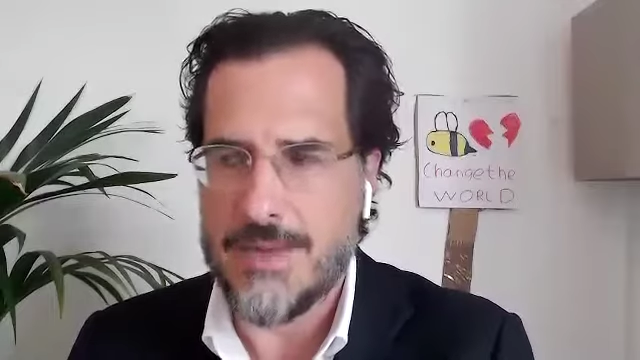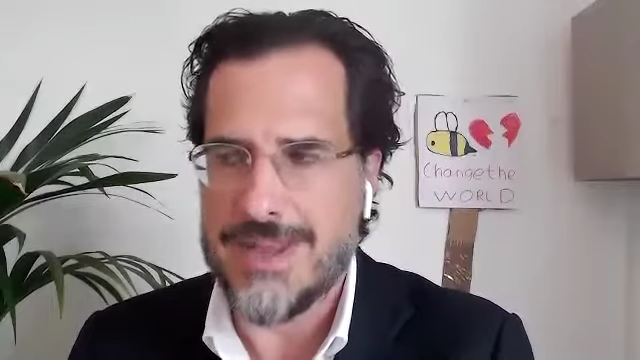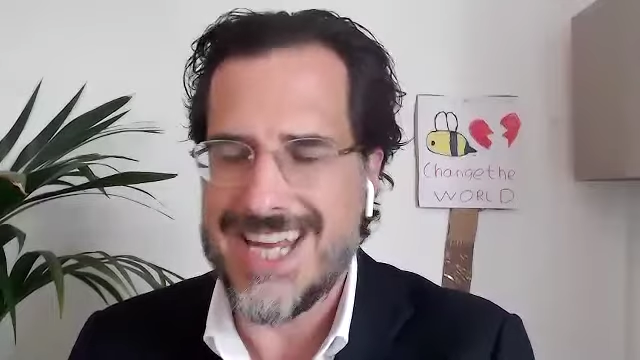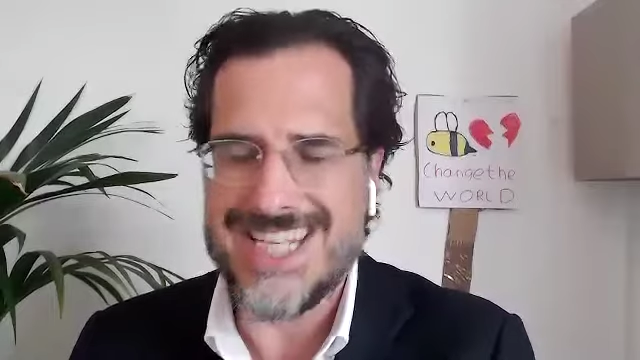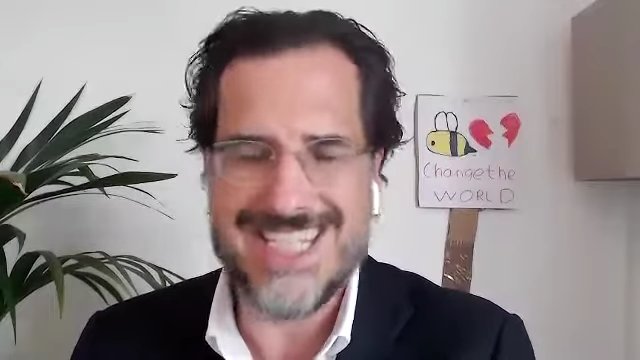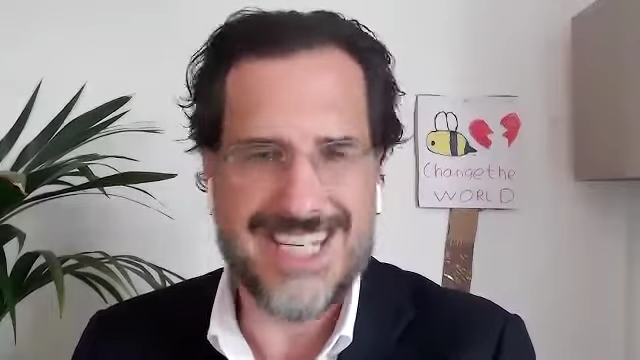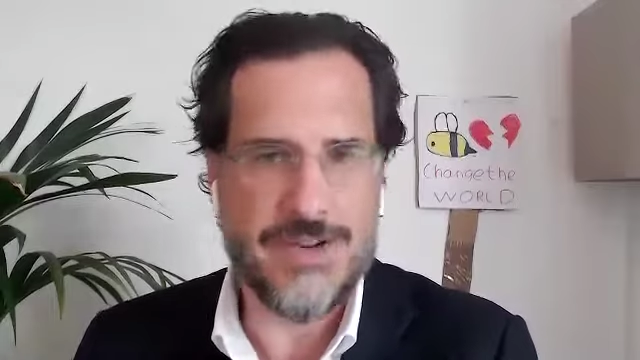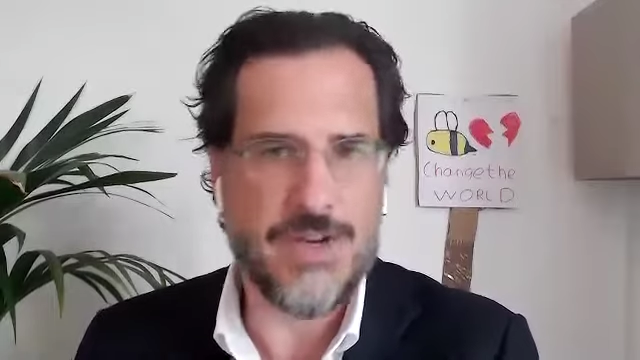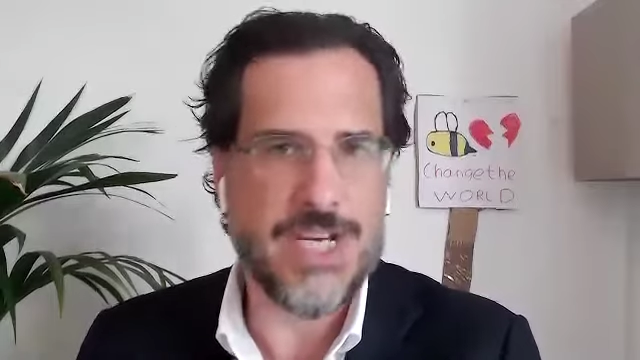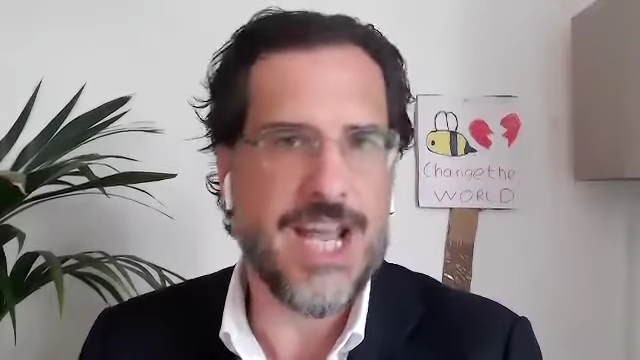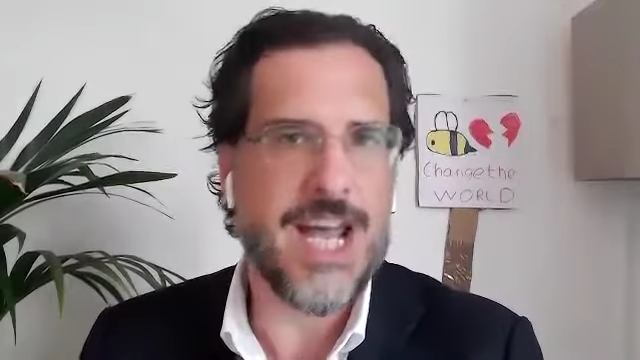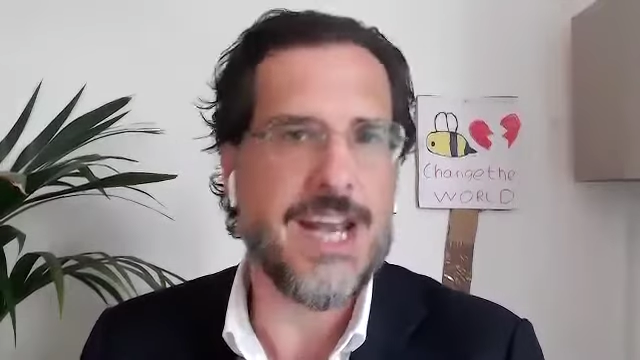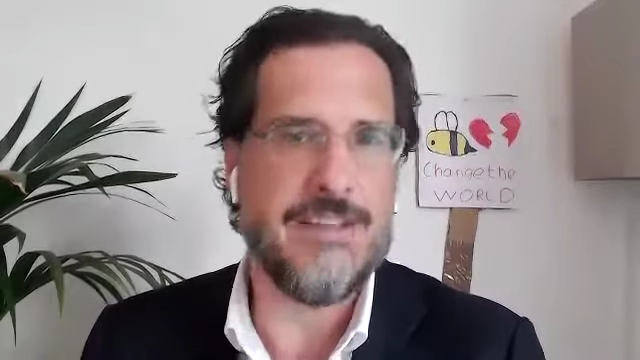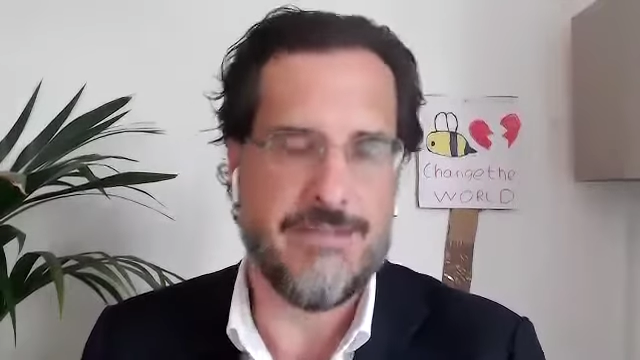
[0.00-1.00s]
they didn't
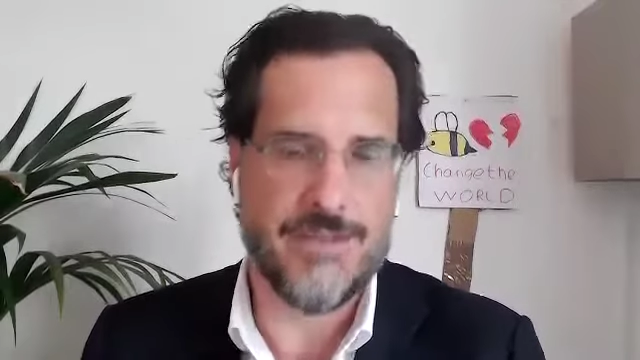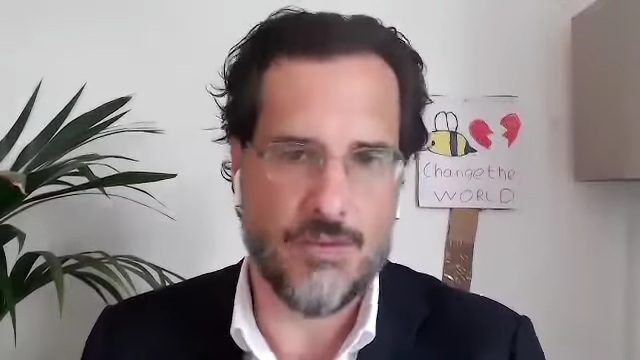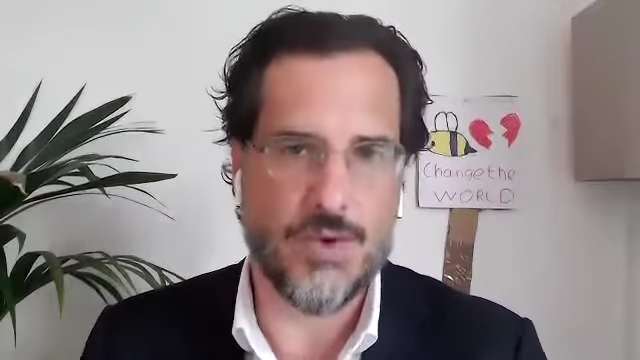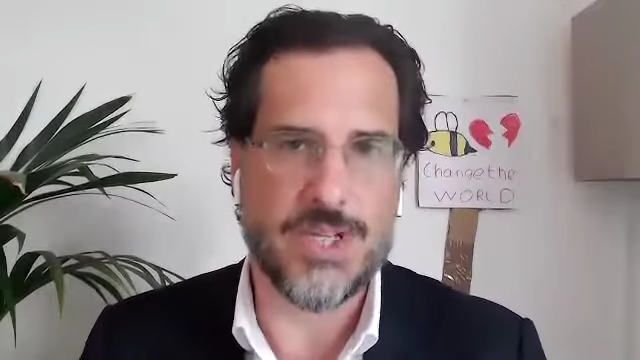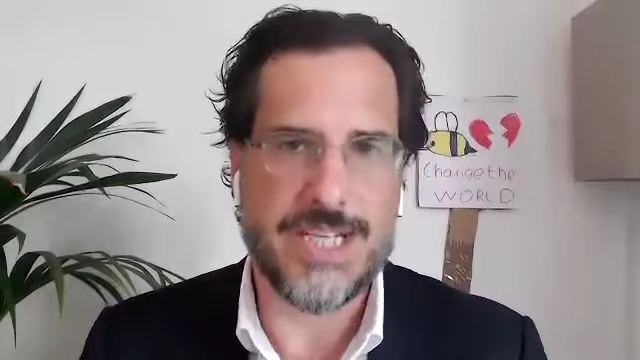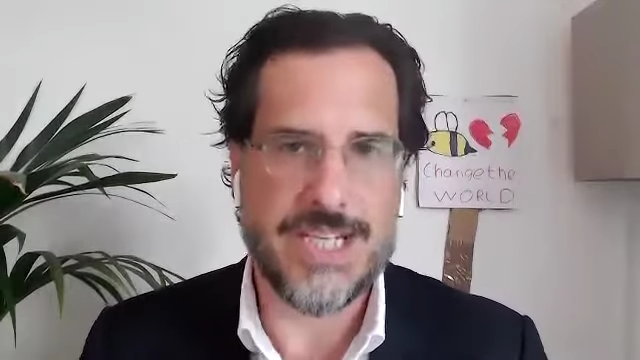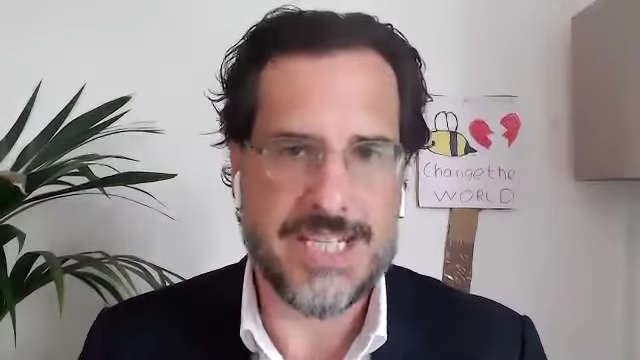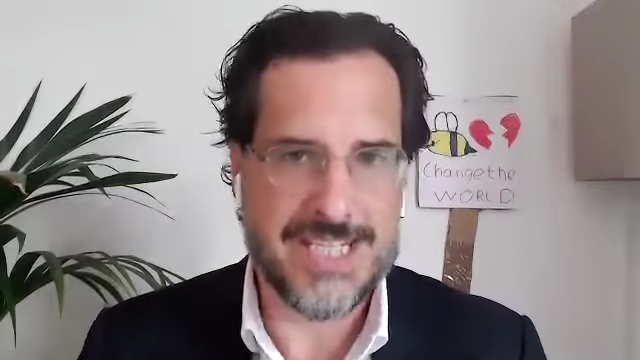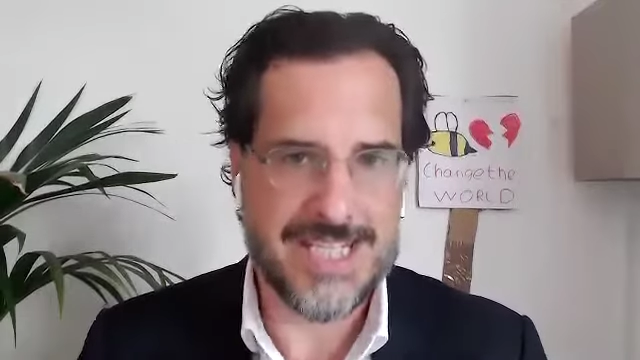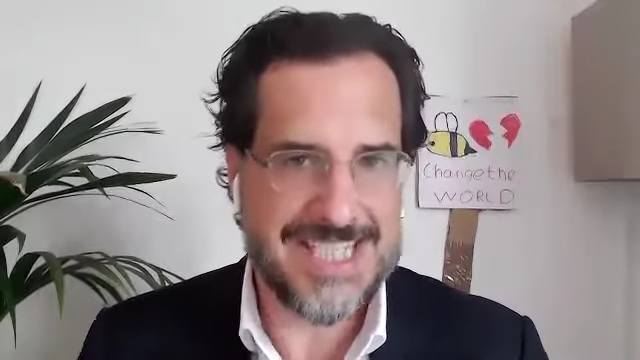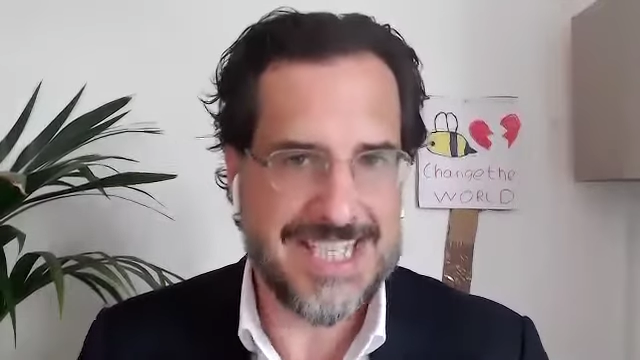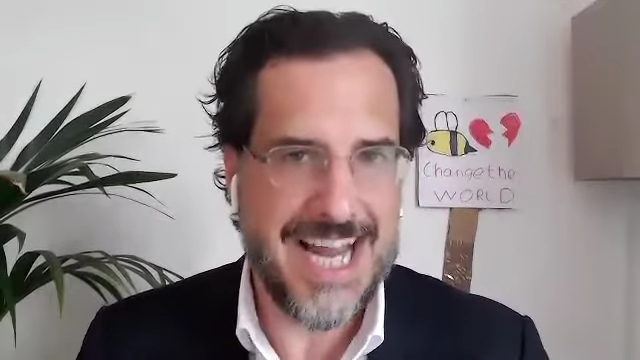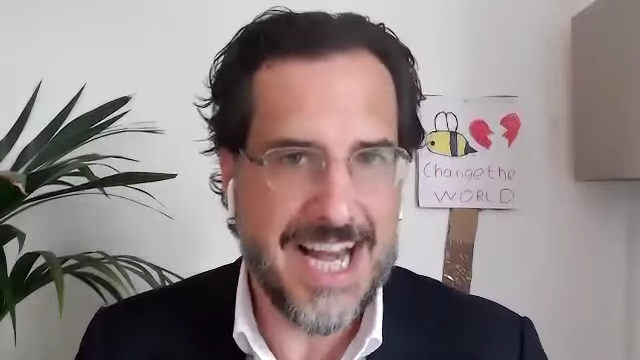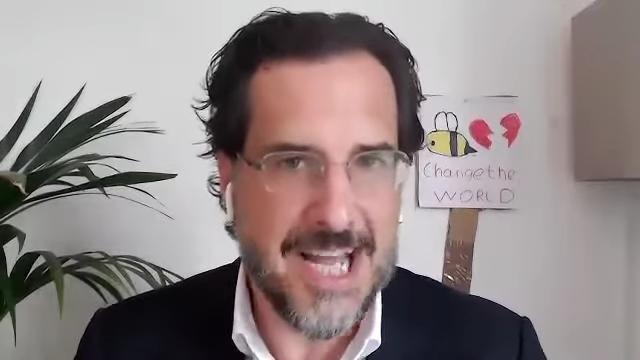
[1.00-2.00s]
yet even release the
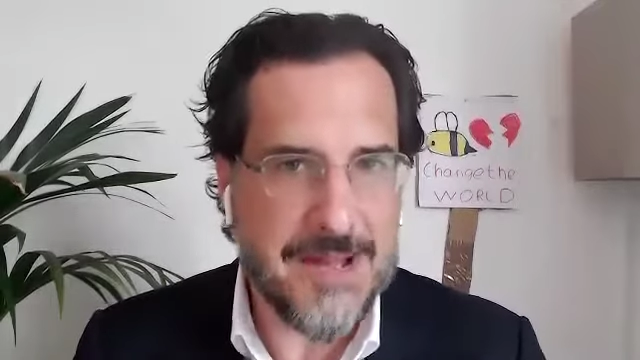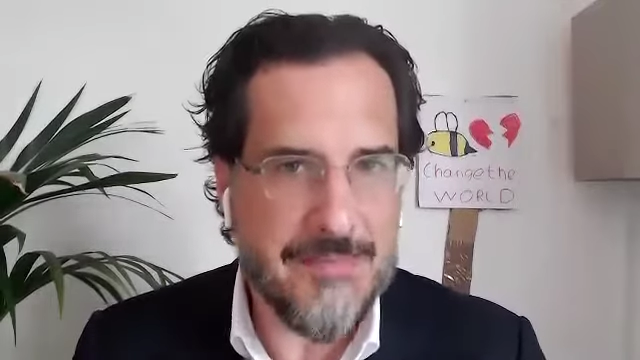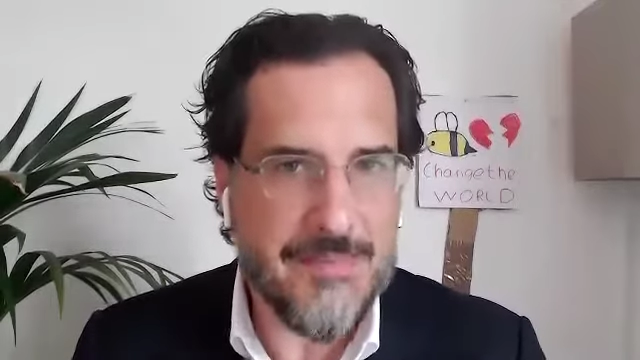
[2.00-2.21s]
data.